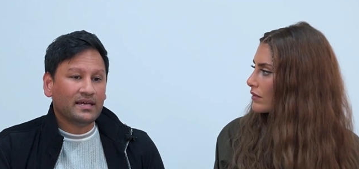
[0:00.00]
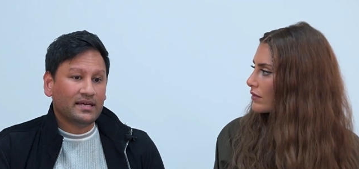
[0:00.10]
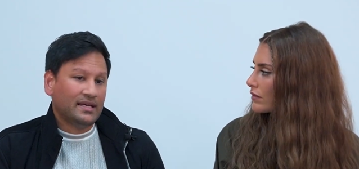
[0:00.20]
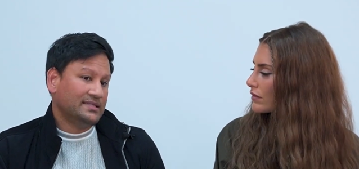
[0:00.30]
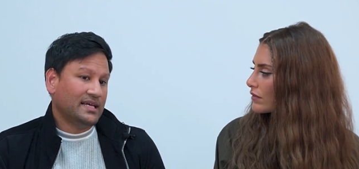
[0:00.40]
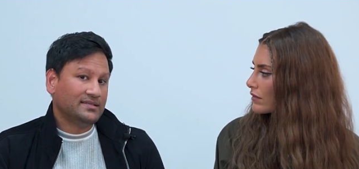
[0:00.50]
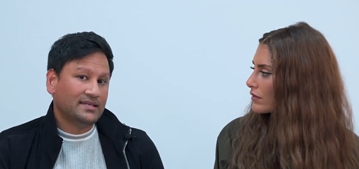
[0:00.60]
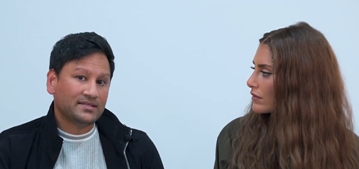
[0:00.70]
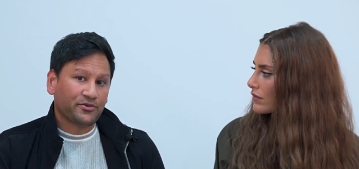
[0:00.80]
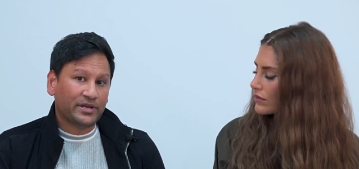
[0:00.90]
Speaker 1: a, a
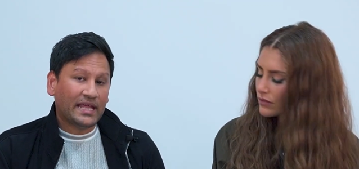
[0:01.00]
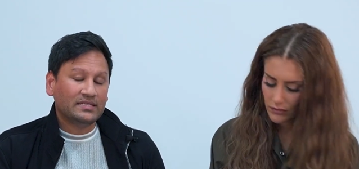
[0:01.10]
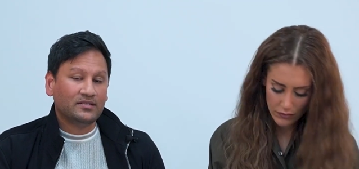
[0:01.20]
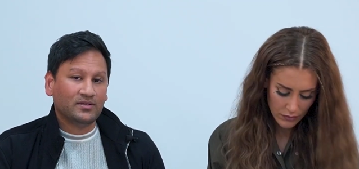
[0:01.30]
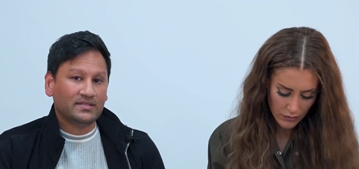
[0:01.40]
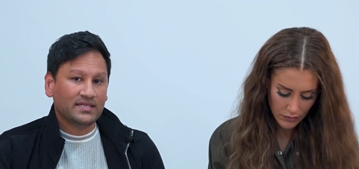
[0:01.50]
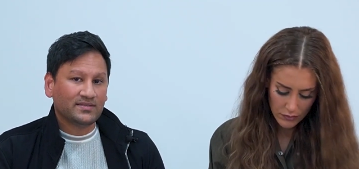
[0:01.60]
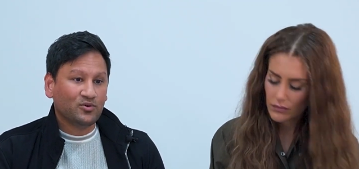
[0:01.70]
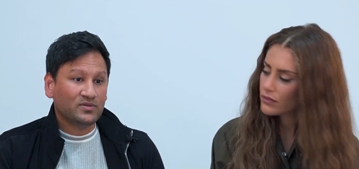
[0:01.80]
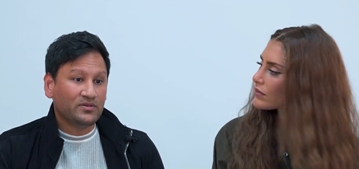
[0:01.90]
dentist or an
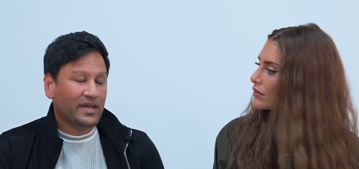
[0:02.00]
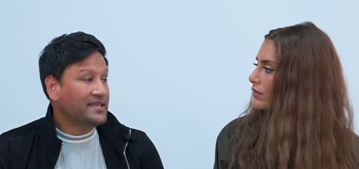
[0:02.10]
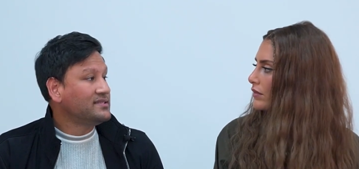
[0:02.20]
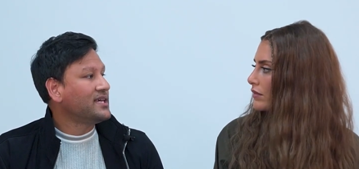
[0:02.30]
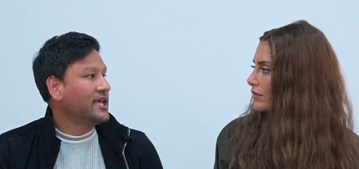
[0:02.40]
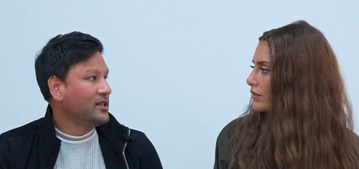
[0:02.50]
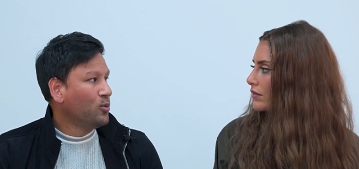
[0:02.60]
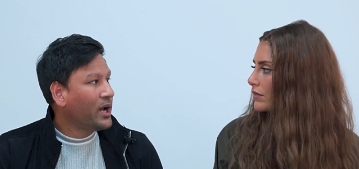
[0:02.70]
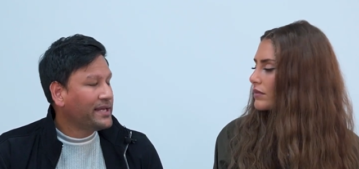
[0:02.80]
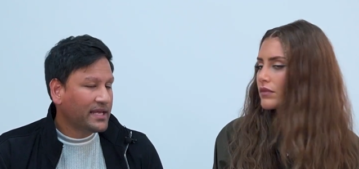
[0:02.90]
endodontist will do internal
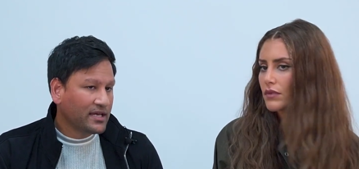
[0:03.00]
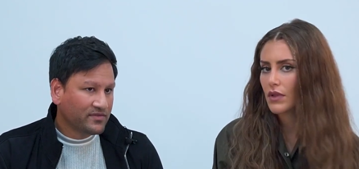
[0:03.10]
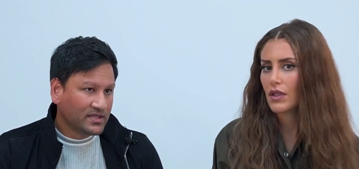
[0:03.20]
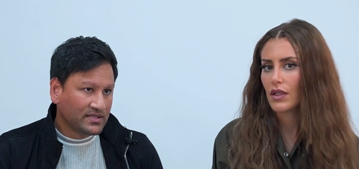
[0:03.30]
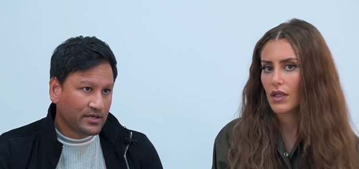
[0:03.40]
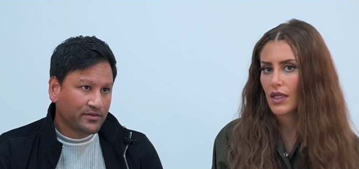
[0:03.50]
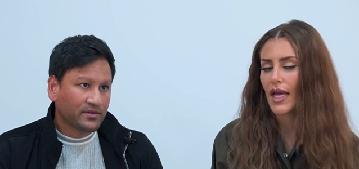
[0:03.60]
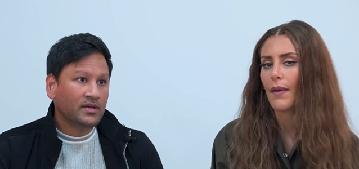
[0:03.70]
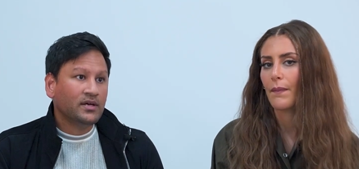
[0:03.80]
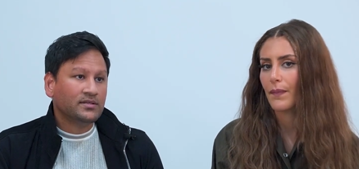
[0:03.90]
whitening of the tooth
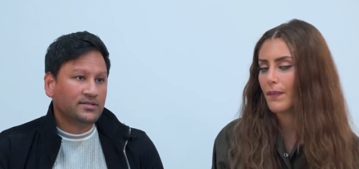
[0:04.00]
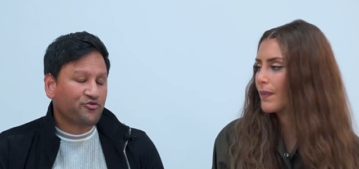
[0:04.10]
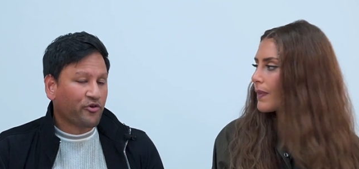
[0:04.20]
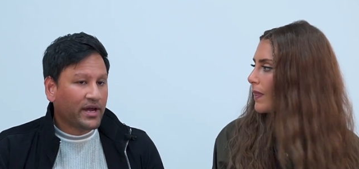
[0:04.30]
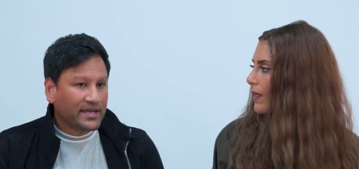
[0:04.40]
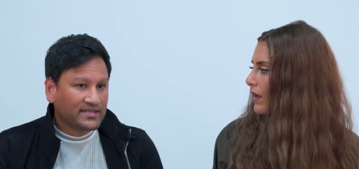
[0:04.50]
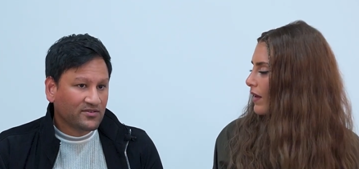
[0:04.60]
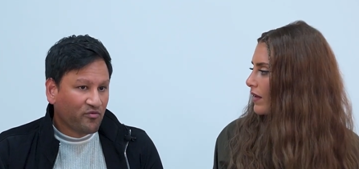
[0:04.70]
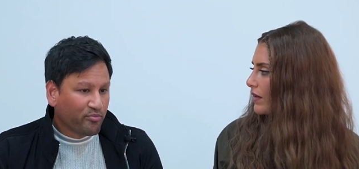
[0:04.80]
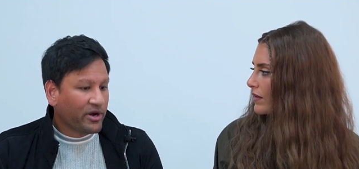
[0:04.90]
yeah. to try and
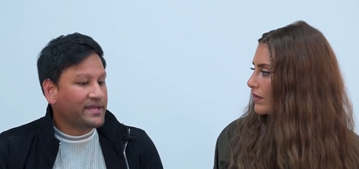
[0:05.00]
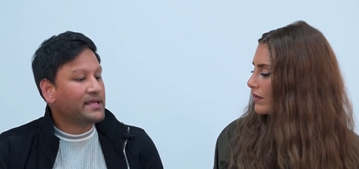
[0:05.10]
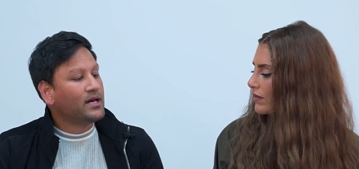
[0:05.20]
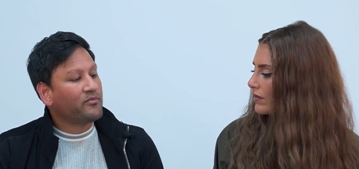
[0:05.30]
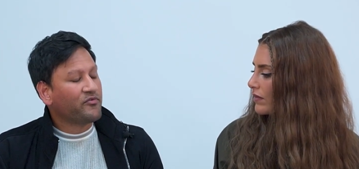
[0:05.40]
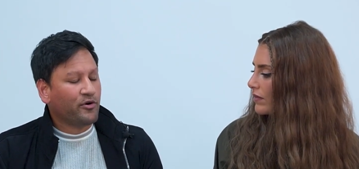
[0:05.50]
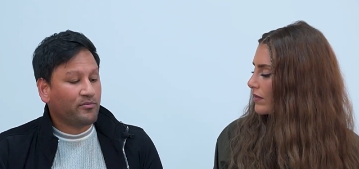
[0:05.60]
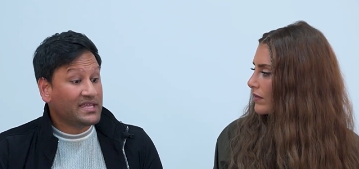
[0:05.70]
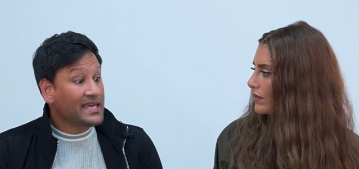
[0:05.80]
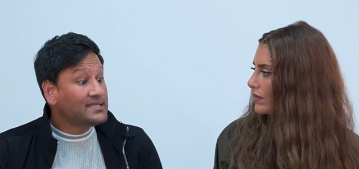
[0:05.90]
sort of brighten it up
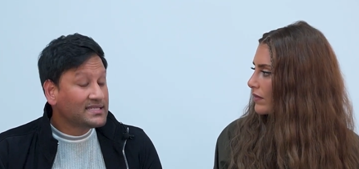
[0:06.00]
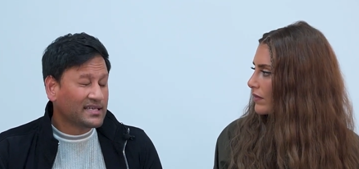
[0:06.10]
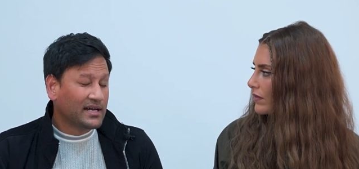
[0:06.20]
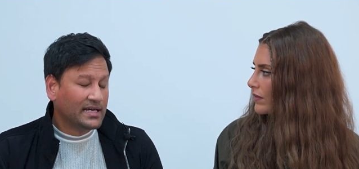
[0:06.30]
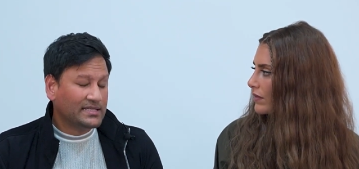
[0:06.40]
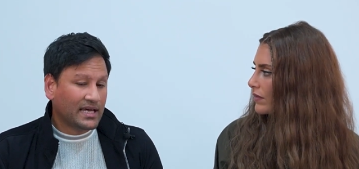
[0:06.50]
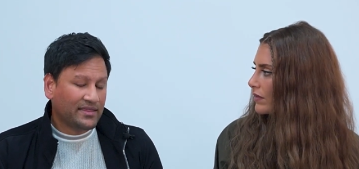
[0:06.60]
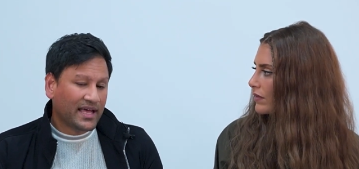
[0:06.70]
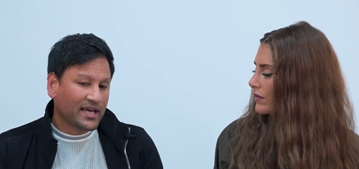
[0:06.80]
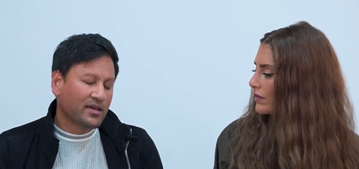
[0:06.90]
from the inside,
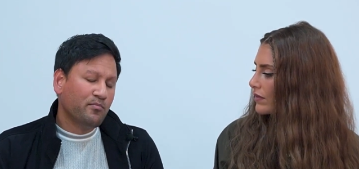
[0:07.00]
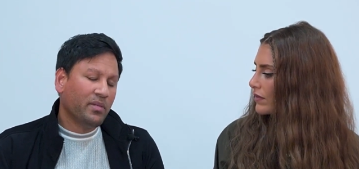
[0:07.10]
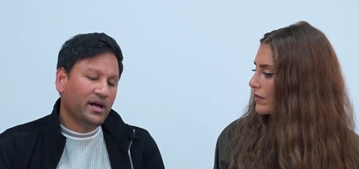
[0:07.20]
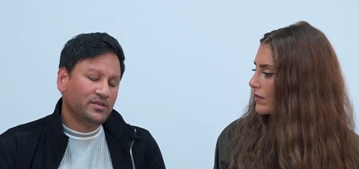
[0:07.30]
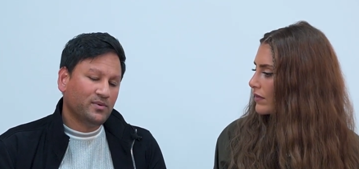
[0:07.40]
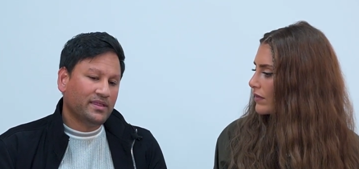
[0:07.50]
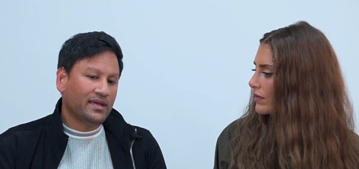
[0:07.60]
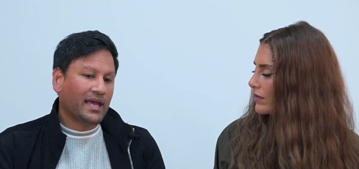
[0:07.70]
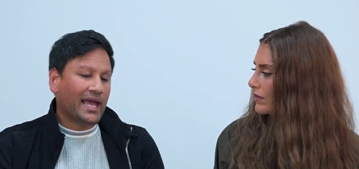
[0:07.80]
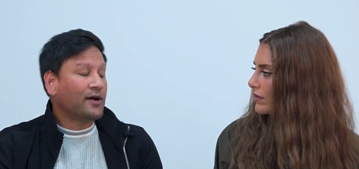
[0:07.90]
and that combined with
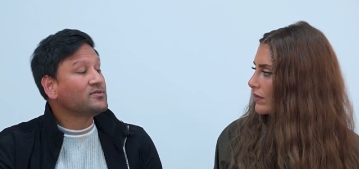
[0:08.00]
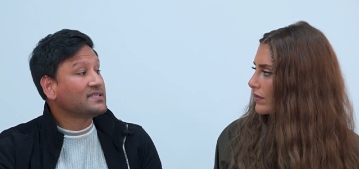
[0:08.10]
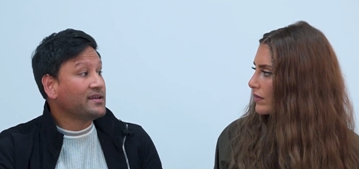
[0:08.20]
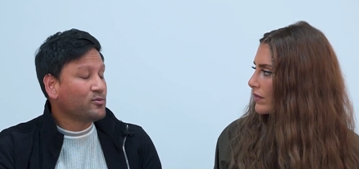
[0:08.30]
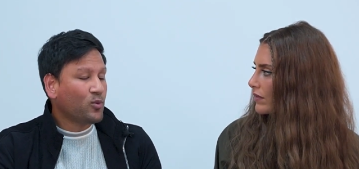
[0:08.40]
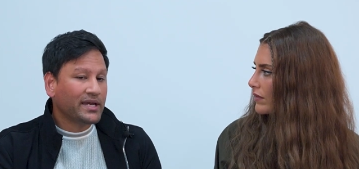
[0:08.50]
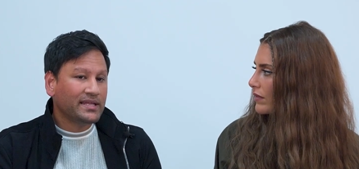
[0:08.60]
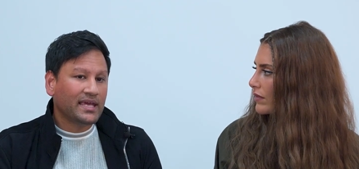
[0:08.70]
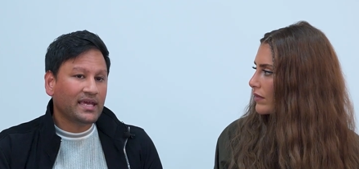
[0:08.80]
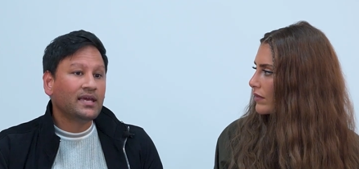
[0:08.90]
outside
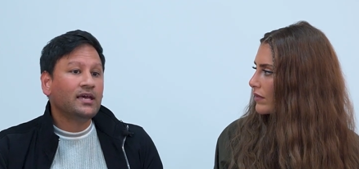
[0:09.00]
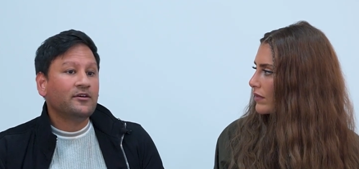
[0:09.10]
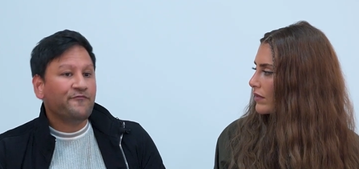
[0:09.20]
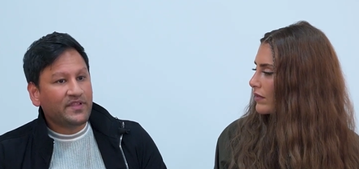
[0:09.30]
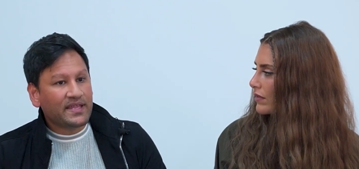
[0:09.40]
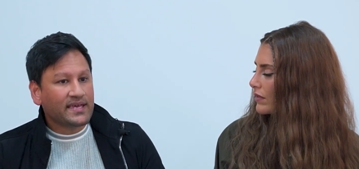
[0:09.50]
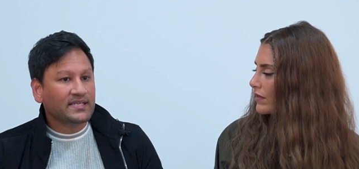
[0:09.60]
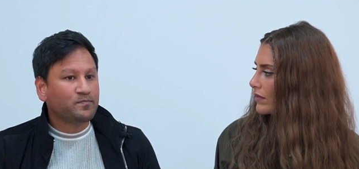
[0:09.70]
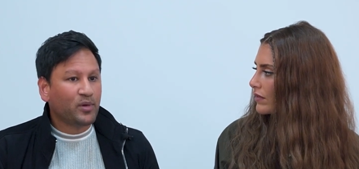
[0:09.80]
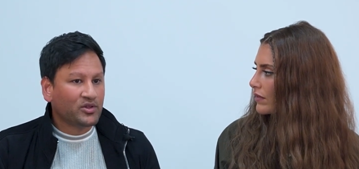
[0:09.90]
whitening
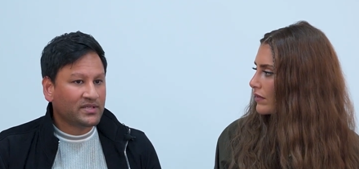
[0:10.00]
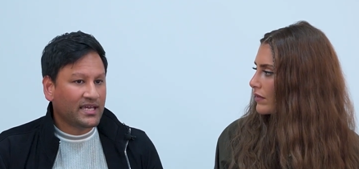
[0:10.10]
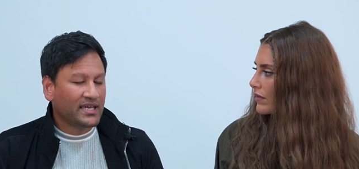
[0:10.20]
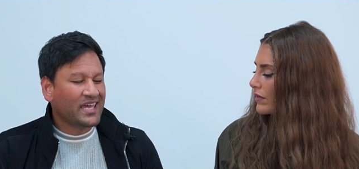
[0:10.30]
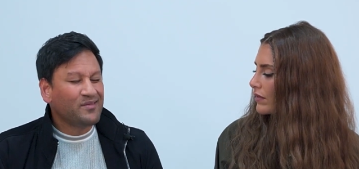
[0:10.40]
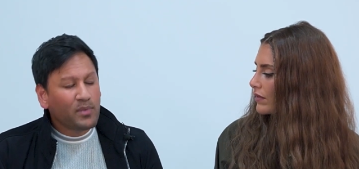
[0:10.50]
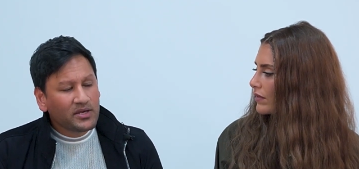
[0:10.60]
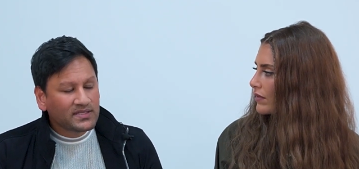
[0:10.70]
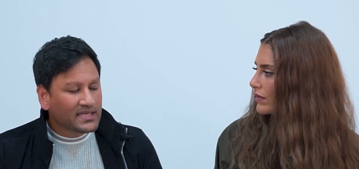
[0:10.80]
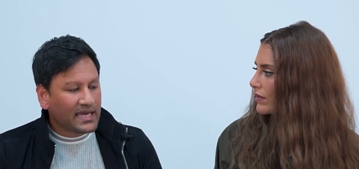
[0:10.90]
veneers bonding in
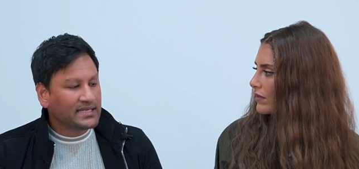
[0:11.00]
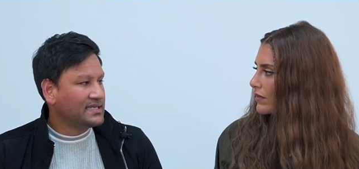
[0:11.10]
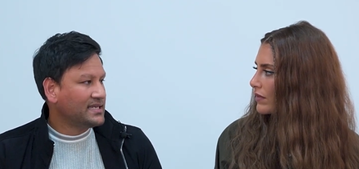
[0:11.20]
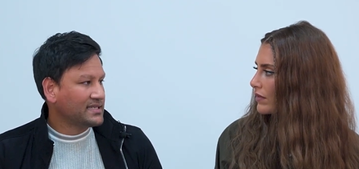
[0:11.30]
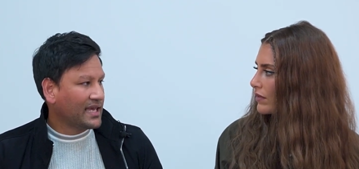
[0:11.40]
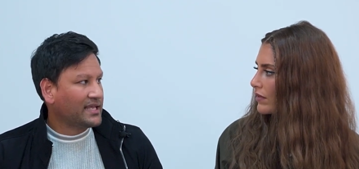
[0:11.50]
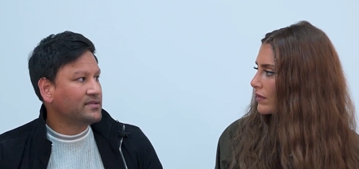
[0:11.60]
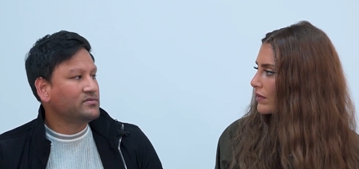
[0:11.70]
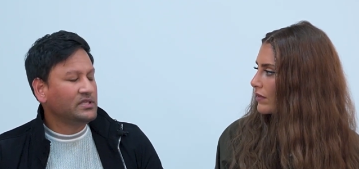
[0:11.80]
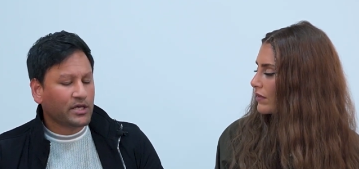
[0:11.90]
most cases
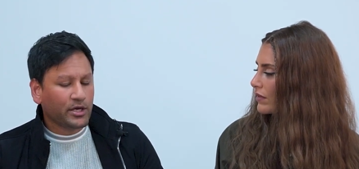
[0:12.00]
can, you